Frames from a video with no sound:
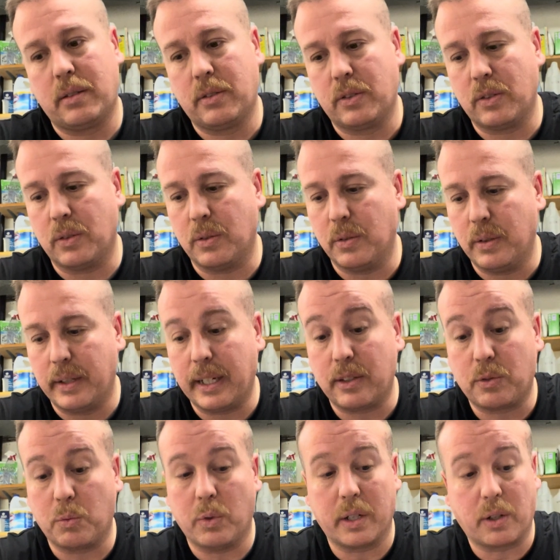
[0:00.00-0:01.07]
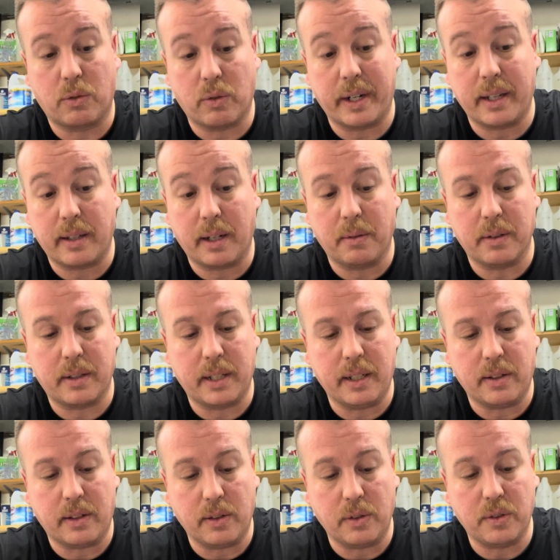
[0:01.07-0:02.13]
So that's one great thing with
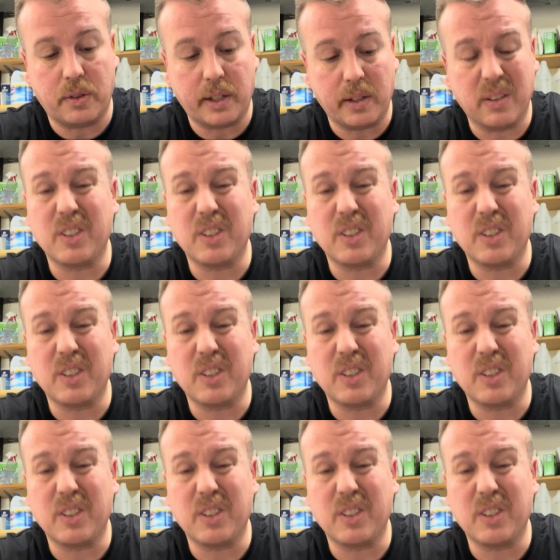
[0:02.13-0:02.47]
D2 steel,